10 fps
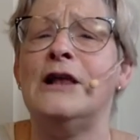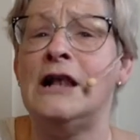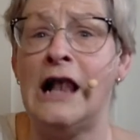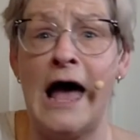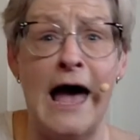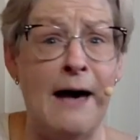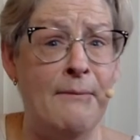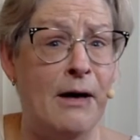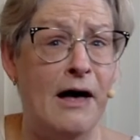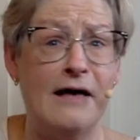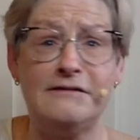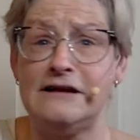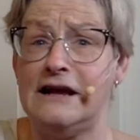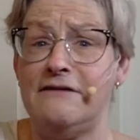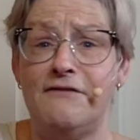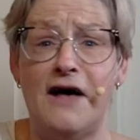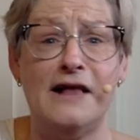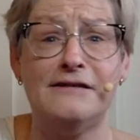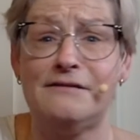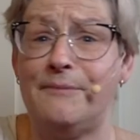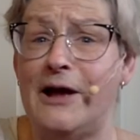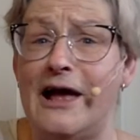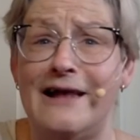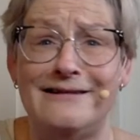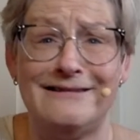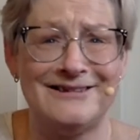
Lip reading: and llamas even spit.